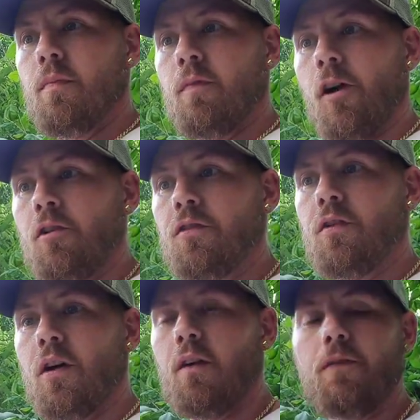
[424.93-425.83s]

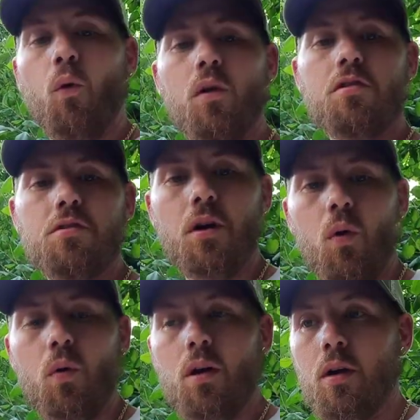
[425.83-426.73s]
Versus a
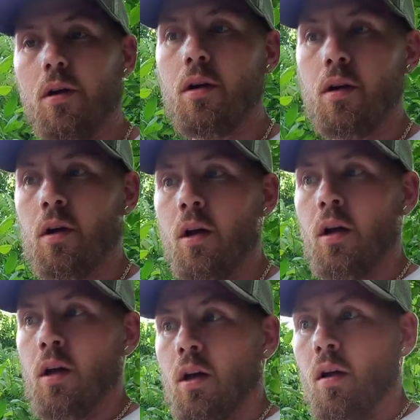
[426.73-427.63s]
4-stroke,
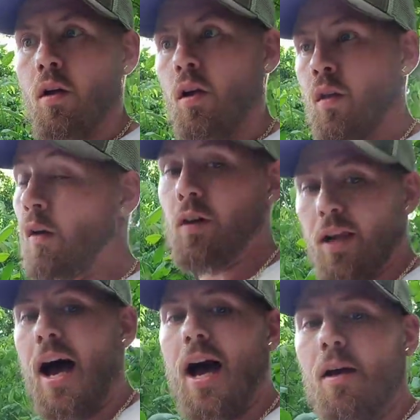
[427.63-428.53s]
they're
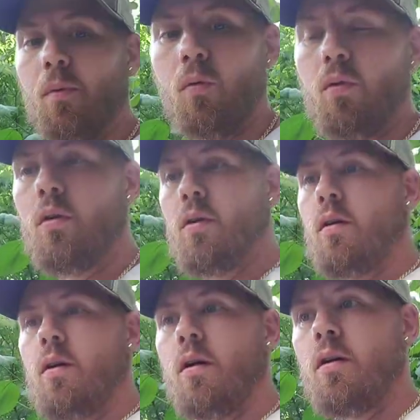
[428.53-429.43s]
reliable.
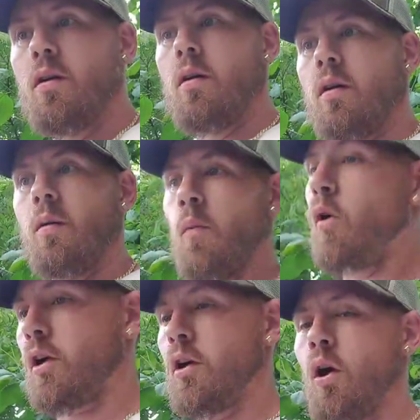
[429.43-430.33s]

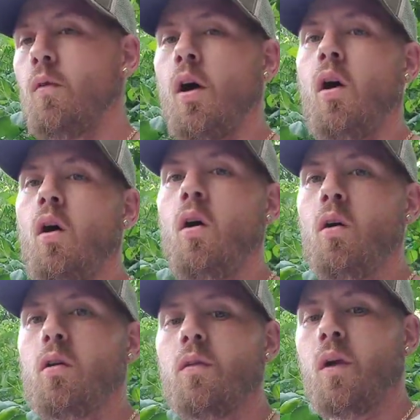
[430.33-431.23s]
More can go
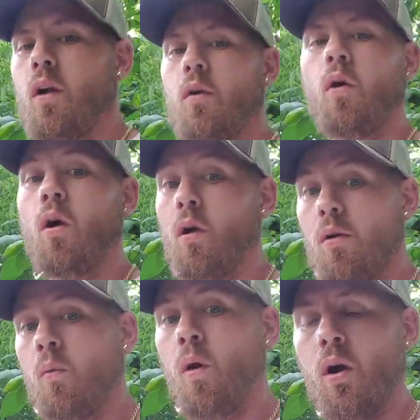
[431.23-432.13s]
wrong. They're a little
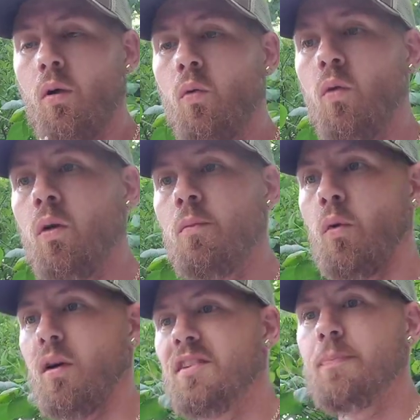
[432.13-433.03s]
harder to work on,
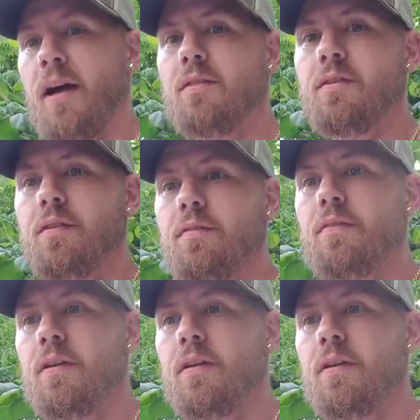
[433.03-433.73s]
more expensive.